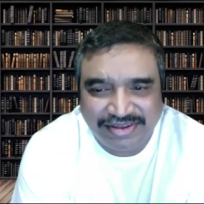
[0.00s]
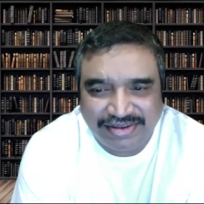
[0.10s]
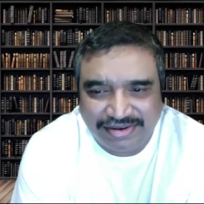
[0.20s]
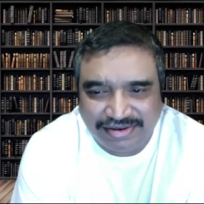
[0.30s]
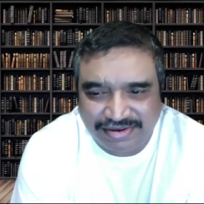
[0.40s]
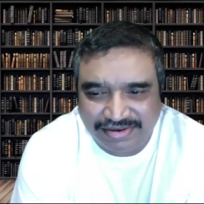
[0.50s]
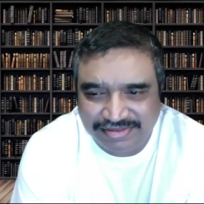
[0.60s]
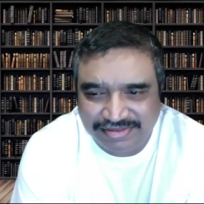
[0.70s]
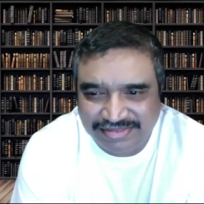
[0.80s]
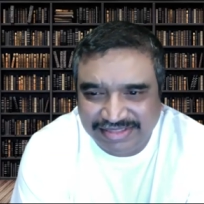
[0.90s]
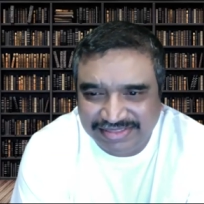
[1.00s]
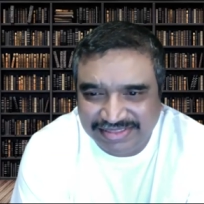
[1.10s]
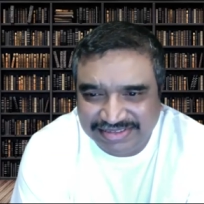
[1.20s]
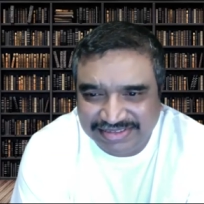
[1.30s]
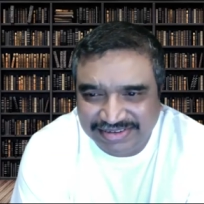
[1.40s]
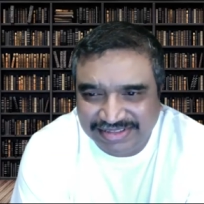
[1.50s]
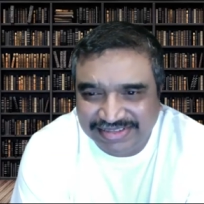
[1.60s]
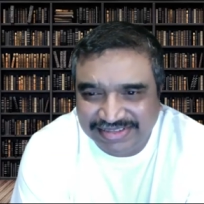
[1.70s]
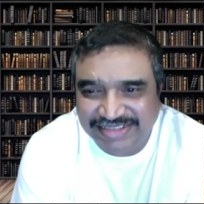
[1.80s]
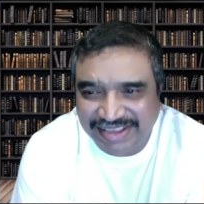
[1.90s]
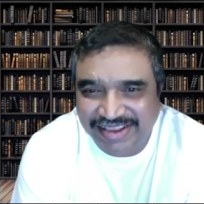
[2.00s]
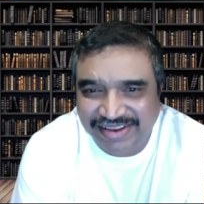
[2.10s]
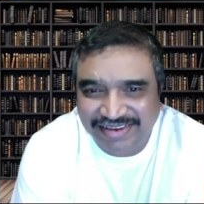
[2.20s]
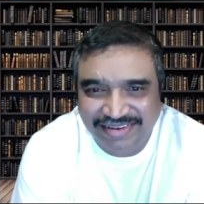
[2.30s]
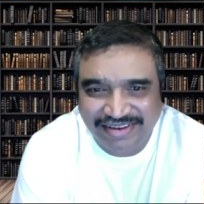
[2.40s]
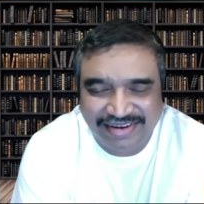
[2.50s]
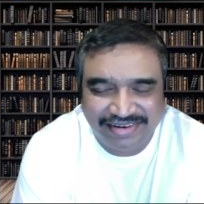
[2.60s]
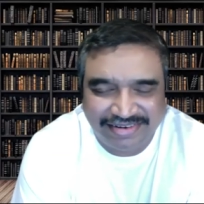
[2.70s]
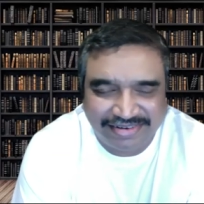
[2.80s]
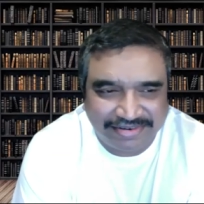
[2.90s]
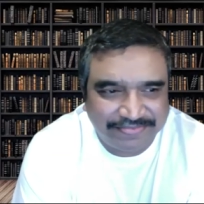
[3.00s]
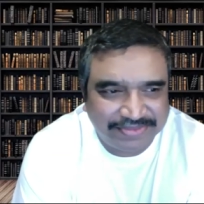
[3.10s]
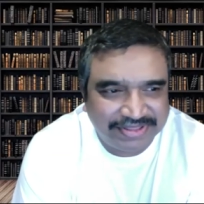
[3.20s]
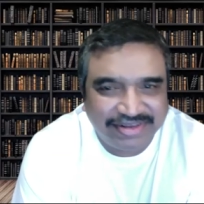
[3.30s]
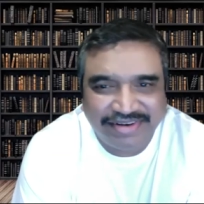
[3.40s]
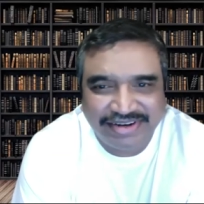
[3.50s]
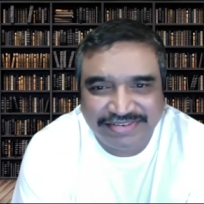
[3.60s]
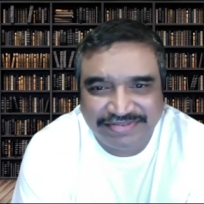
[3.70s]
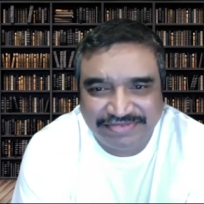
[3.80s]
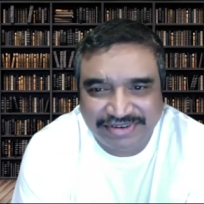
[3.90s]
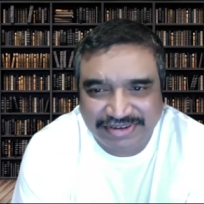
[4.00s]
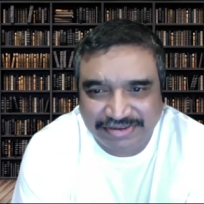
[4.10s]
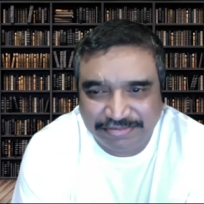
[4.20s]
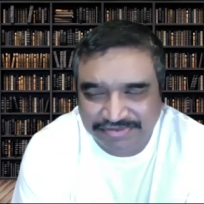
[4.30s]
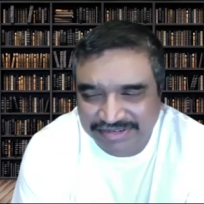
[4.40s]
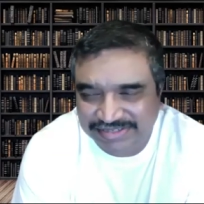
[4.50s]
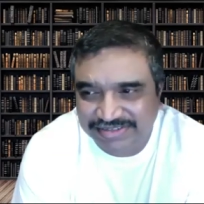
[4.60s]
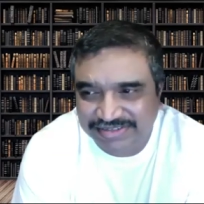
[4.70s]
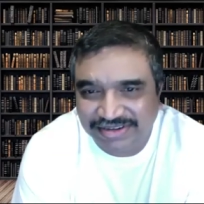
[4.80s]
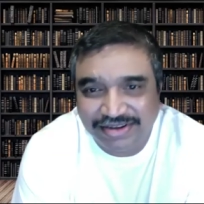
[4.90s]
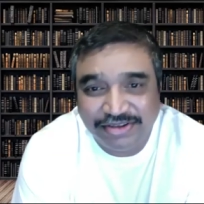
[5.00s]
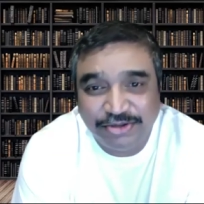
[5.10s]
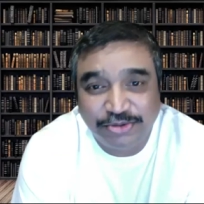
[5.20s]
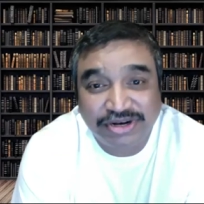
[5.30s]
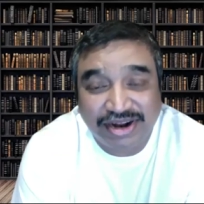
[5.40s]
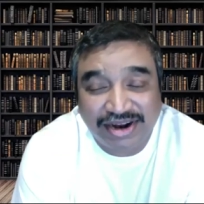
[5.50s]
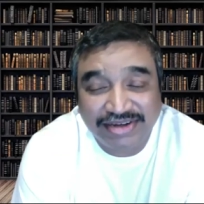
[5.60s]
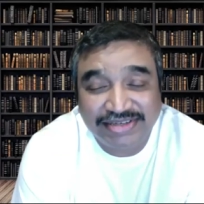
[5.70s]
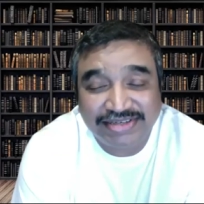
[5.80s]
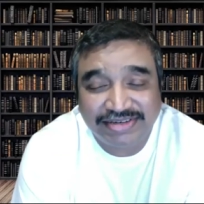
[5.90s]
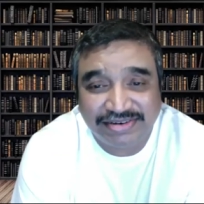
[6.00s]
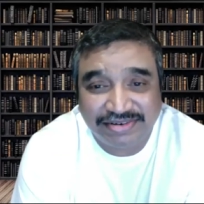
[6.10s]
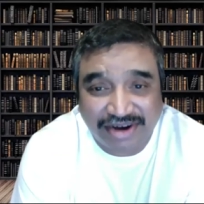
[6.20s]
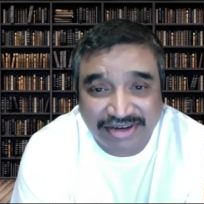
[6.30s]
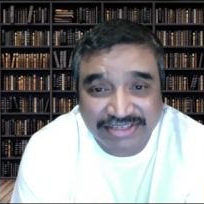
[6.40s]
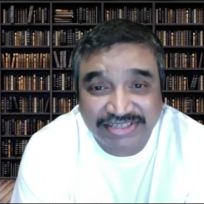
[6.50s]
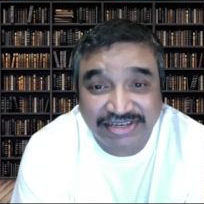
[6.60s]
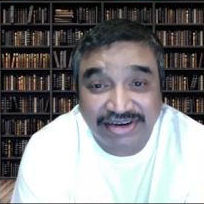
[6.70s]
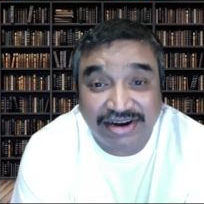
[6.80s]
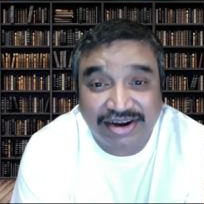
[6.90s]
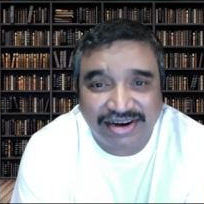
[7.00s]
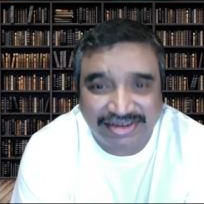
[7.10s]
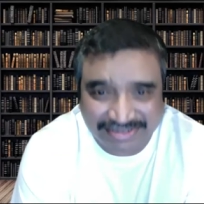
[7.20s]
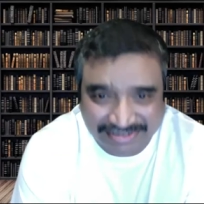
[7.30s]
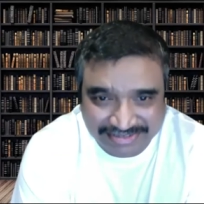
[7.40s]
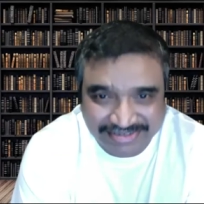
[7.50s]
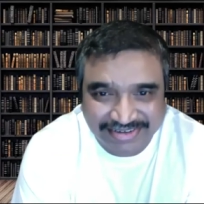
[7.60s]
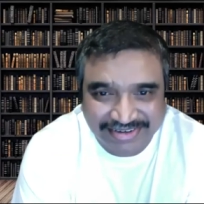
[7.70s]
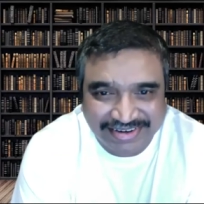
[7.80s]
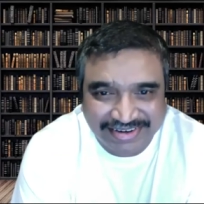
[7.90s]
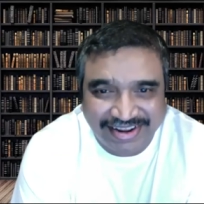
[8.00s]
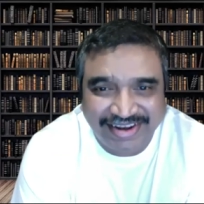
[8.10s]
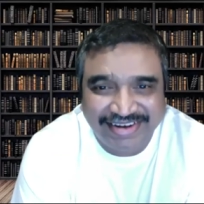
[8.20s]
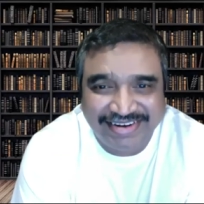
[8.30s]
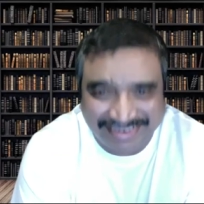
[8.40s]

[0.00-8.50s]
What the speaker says: there's a saying in the creative professions: you can't rush art. And